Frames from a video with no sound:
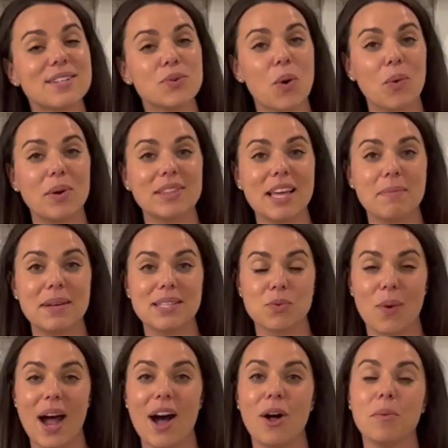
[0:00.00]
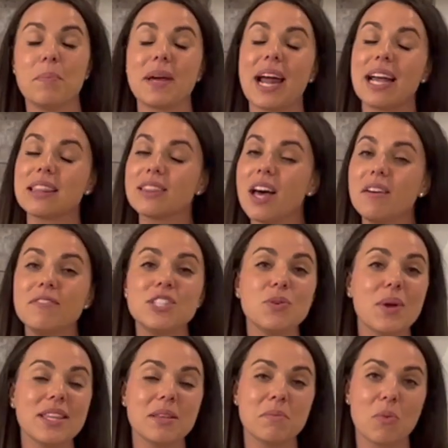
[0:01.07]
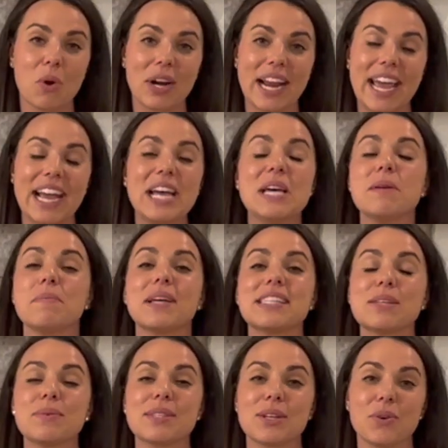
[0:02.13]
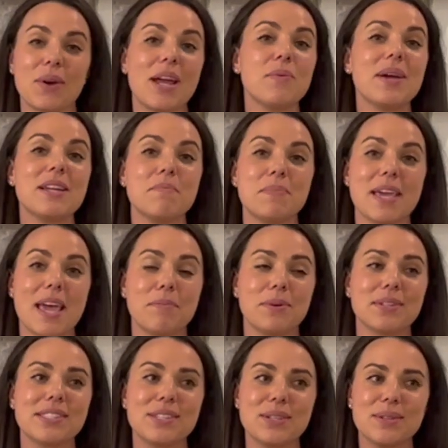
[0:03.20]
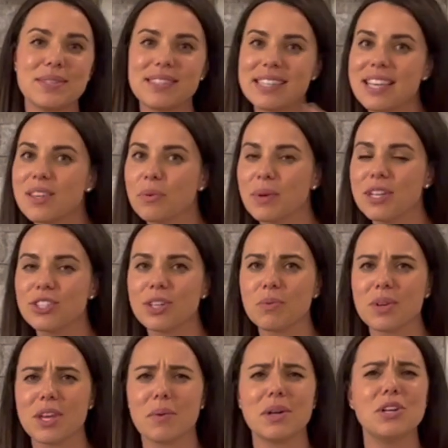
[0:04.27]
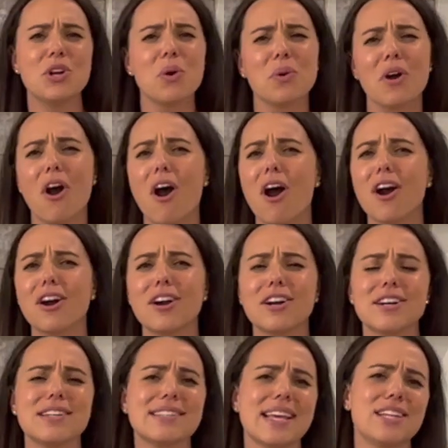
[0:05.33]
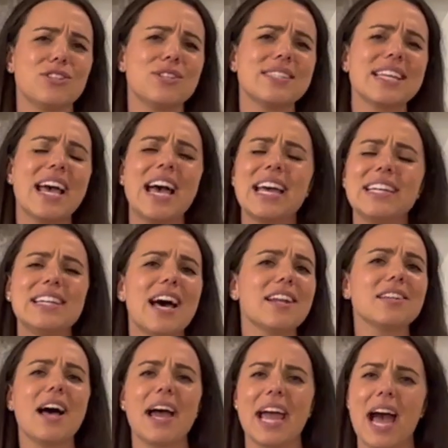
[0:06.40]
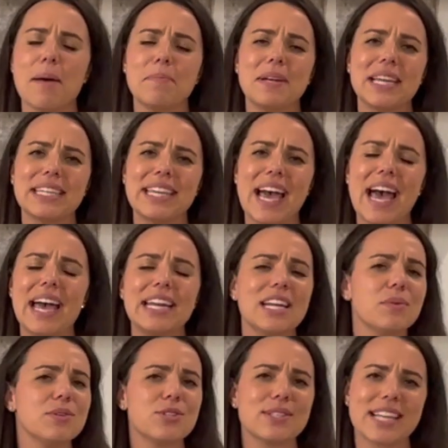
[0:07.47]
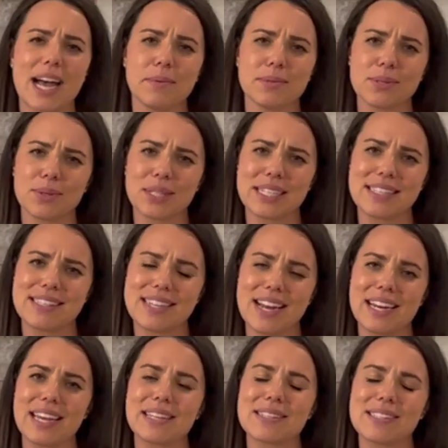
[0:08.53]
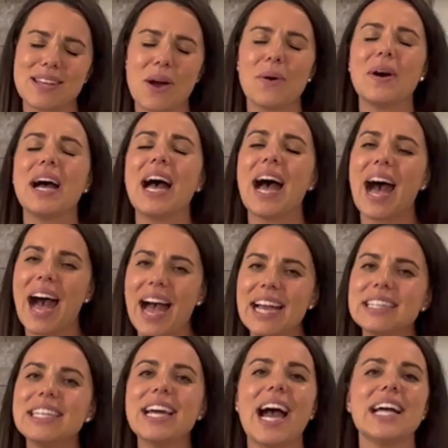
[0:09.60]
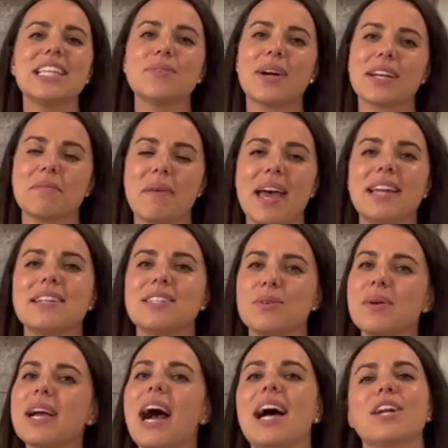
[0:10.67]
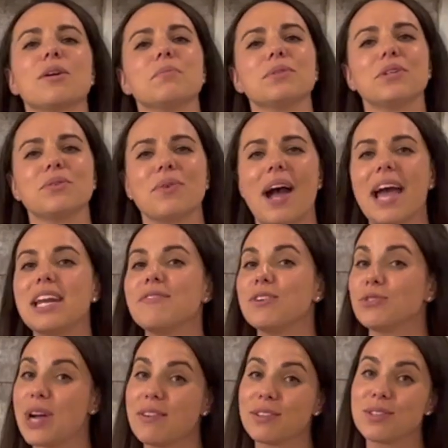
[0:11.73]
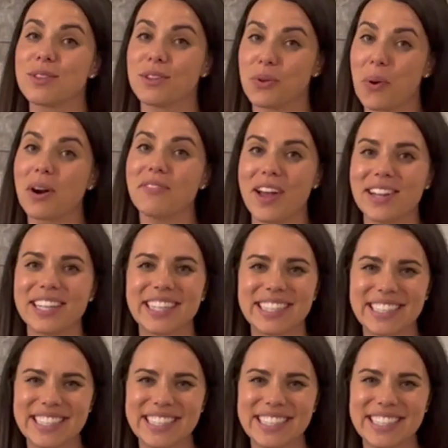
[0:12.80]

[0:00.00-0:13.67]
tour with them as well, but I loved doing the morning because it was a great way to be able to see the region where there were no cars and just not a lot happening yet, and it was just absolutely stunning. So highly, highly recommend doing a hot air balloon ride if you travel to the Loire Valley.